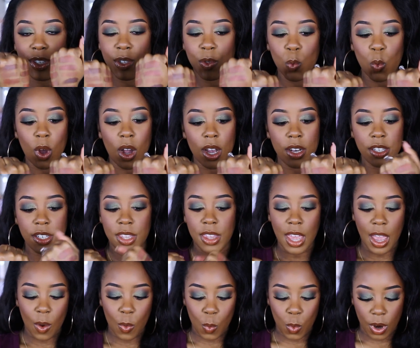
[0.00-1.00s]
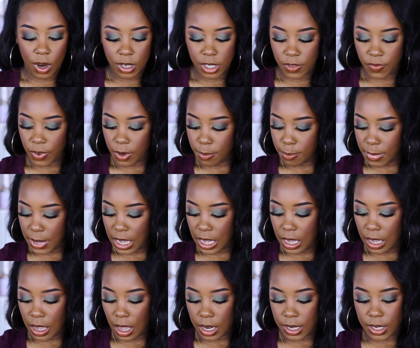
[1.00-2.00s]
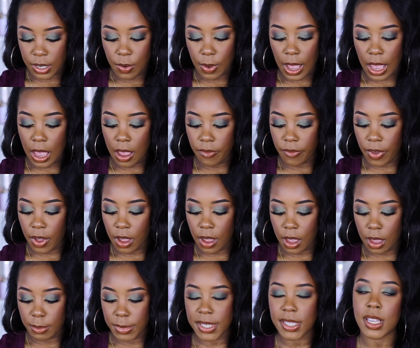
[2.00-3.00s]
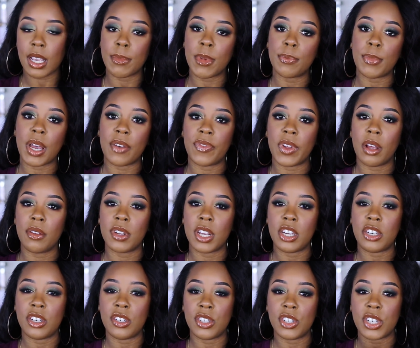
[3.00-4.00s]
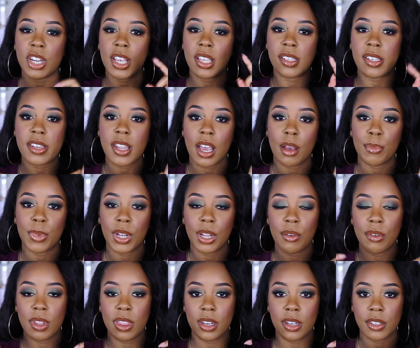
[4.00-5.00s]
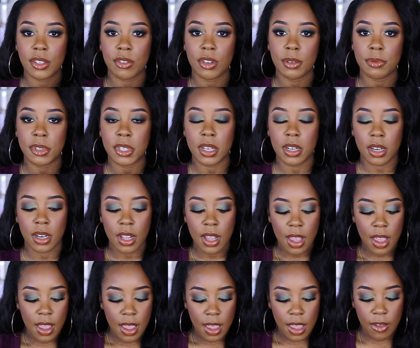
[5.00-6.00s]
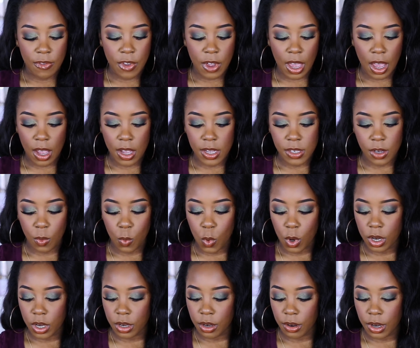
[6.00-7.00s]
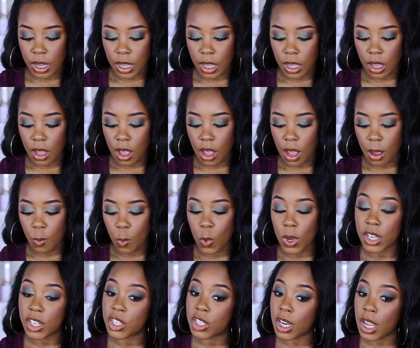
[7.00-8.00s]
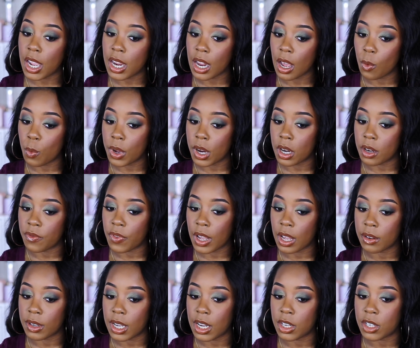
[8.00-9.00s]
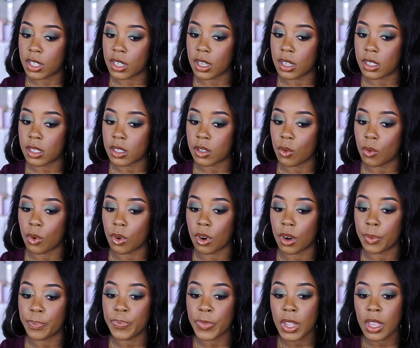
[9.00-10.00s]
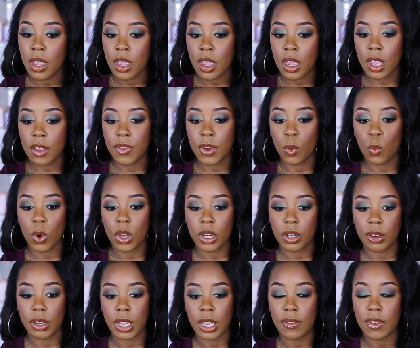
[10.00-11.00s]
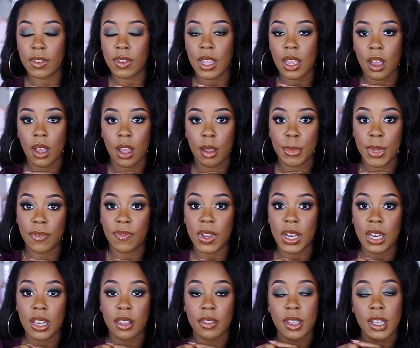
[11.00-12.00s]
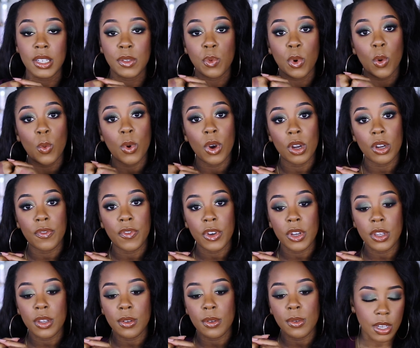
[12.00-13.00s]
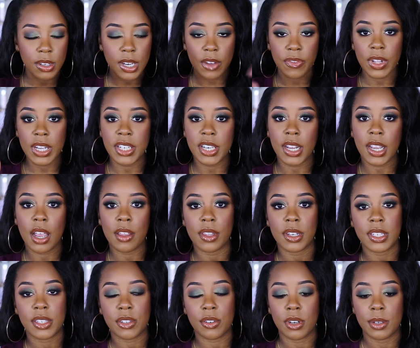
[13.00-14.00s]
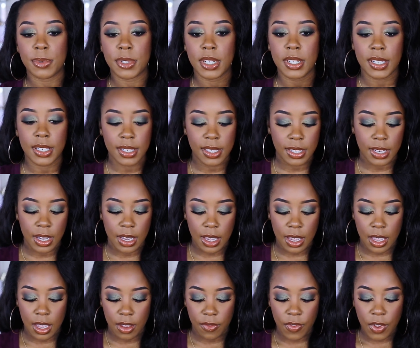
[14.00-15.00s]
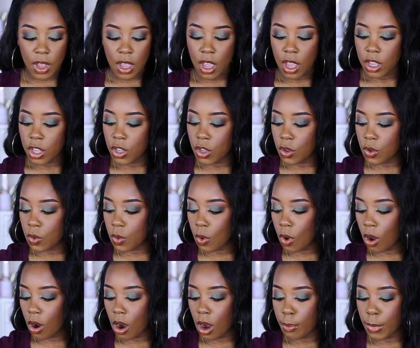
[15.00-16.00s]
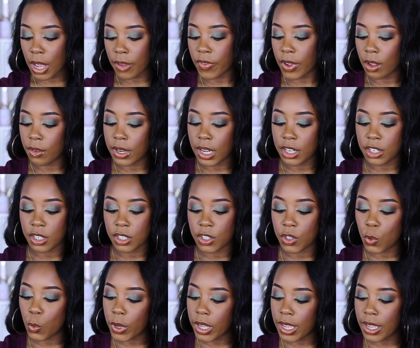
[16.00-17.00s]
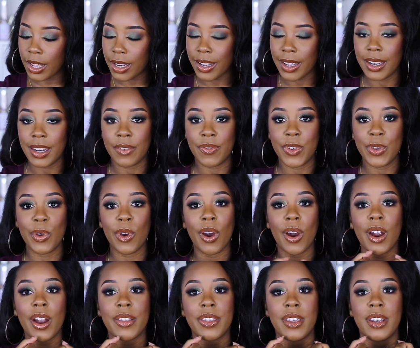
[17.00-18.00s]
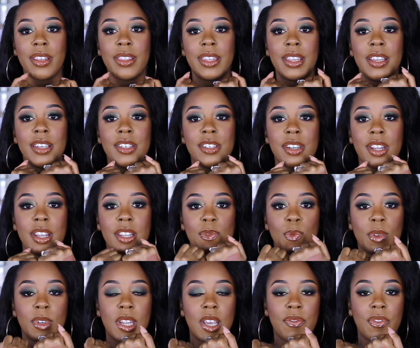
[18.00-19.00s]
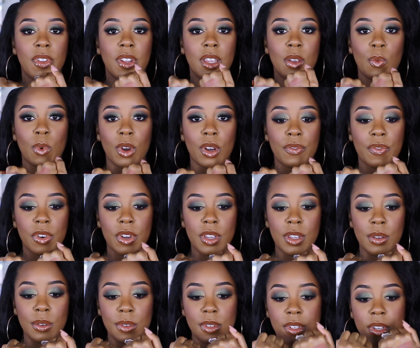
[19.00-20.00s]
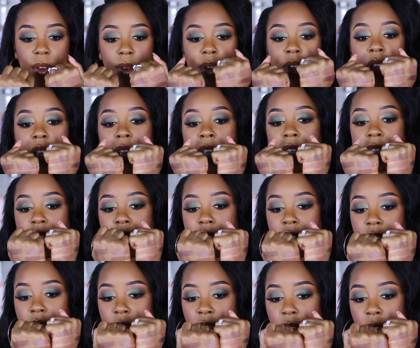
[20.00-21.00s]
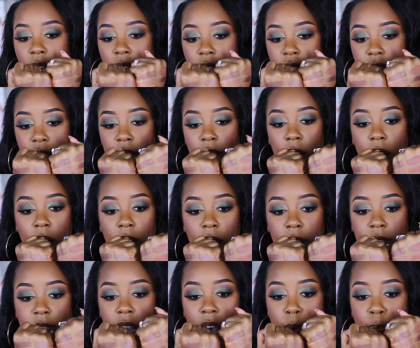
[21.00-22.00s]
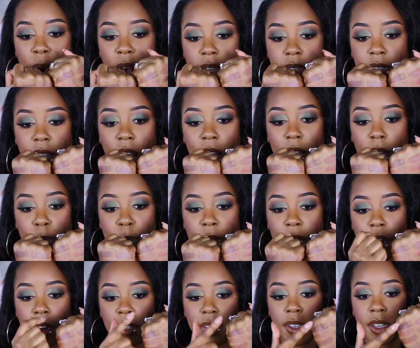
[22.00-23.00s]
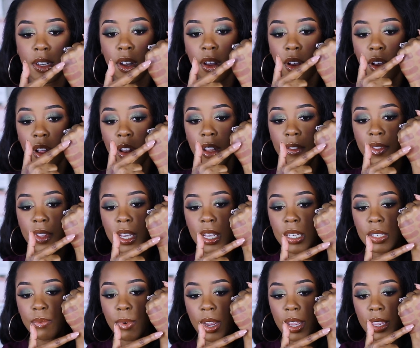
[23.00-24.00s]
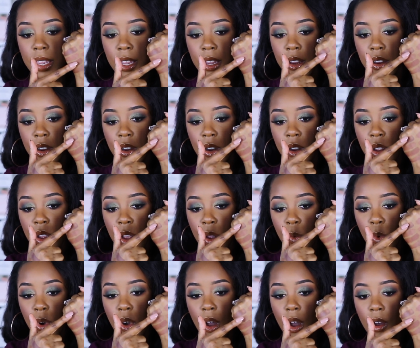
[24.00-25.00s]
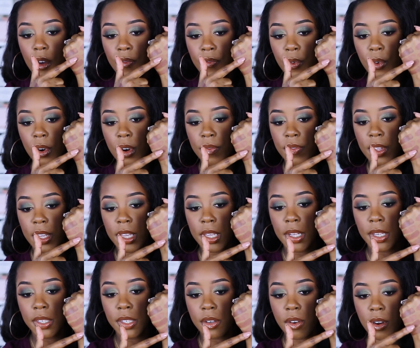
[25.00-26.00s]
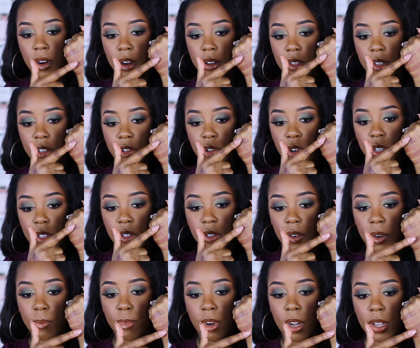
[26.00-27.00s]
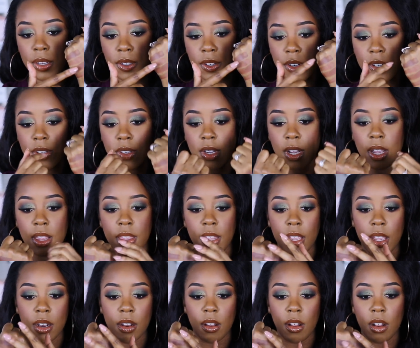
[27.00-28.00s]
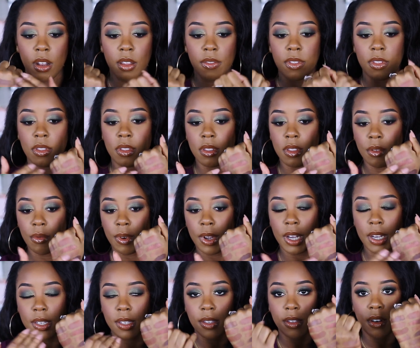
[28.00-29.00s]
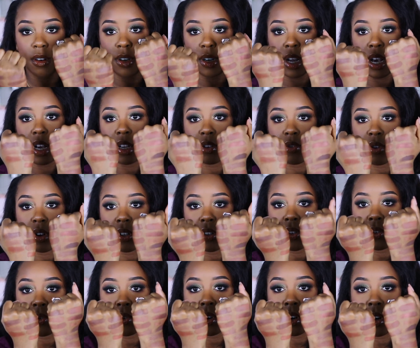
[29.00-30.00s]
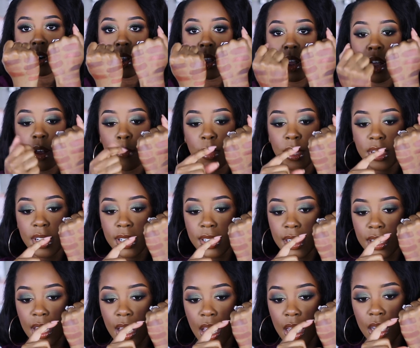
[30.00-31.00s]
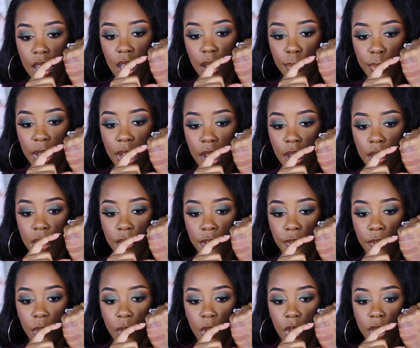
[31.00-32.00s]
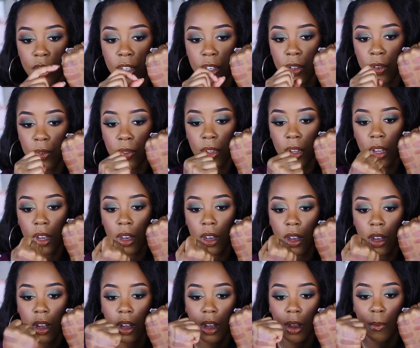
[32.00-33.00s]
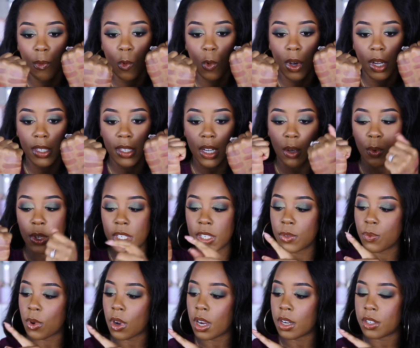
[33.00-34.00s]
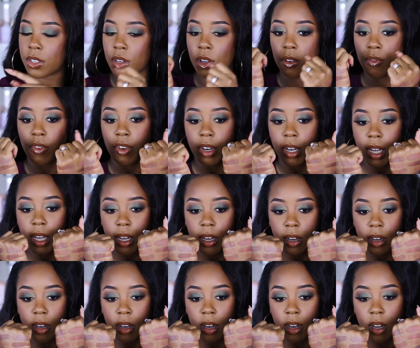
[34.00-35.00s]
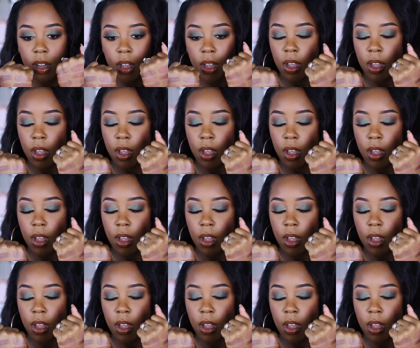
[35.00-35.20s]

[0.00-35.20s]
swatched that works for me. I do have um, some of my foundation shades down below in the description if you guys are wondering um, what shade I wear in foundations or if you're wondering if, um, if any of these will work for you. So definitely check out the description to see if you are my foundation twin and if you are then these shades will definitely work for you. So just to give you guys a side-by-side -side comparison, all of these right here well, all four of these are the drugstore bronzers and then all of the rest are not drugstore. But just to kind of compare the four to the um, ones that we swatched over here,